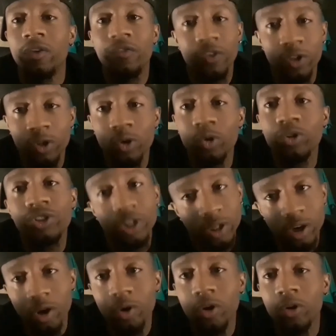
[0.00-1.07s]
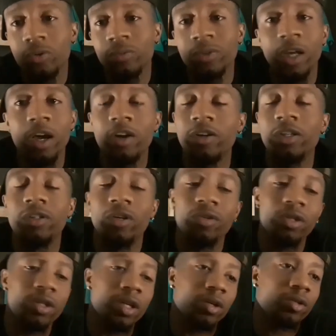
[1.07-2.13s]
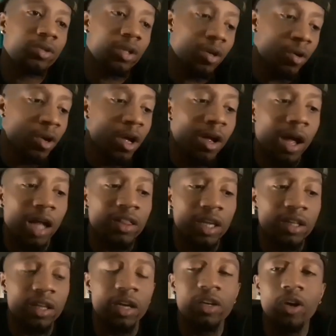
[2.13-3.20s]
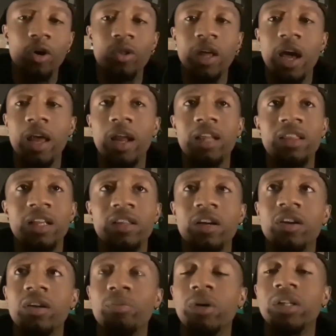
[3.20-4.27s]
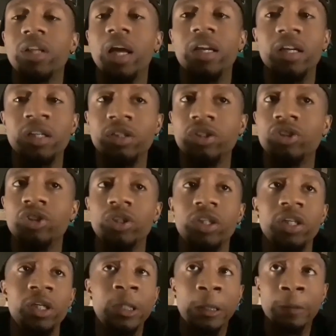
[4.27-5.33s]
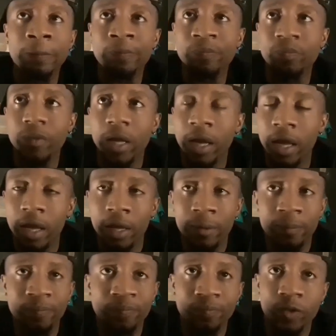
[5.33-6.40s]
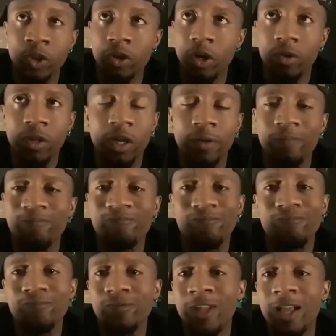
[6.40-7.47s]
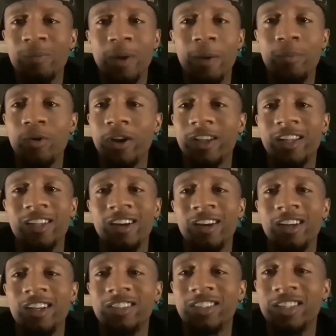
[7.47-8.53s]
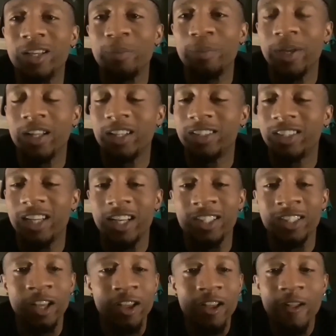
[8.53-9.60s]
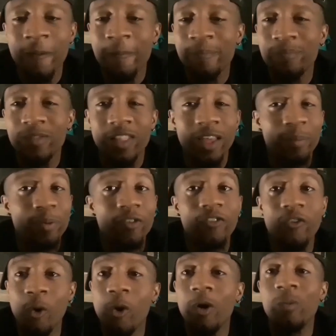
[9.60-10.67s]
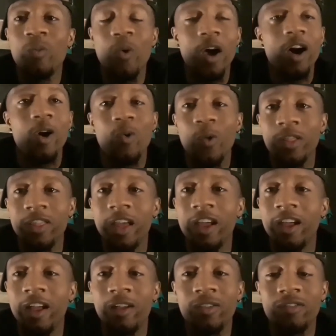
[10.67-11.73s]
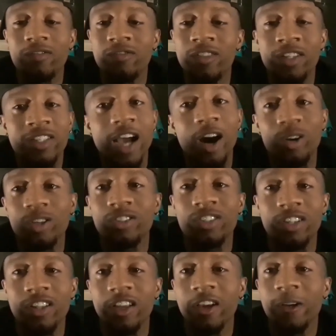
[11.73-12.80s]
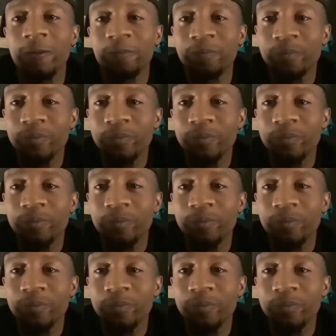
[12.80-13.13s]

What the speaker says: If you lose, you go home. You already know the deal. So I think they know that. I think they're going to bring that energy. And, like my boy Skip Bayless says, they perform well when the doubters are there.